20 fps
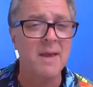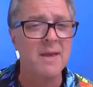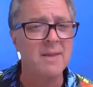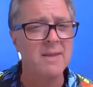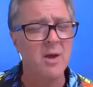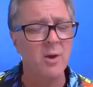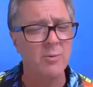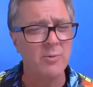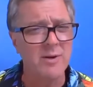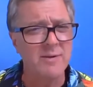
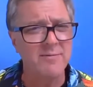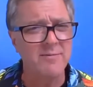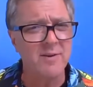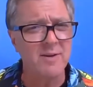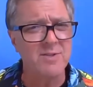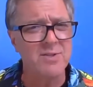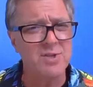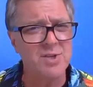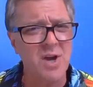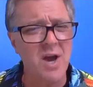Now,
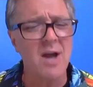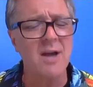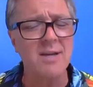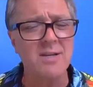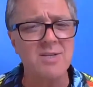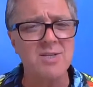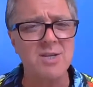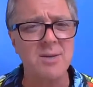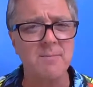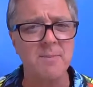refund shock
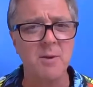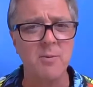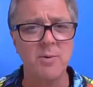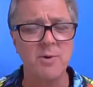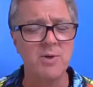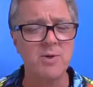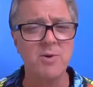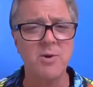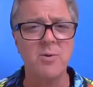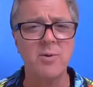is simply when
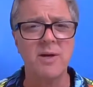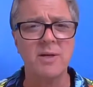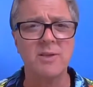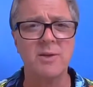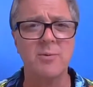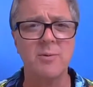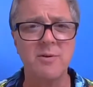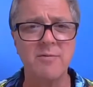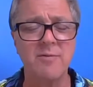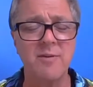you don't get
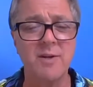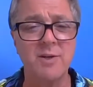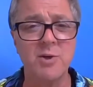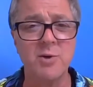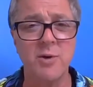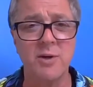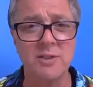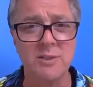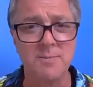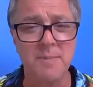the refund
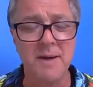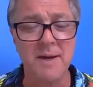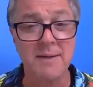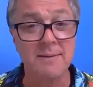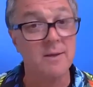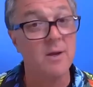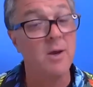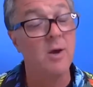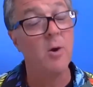you expect,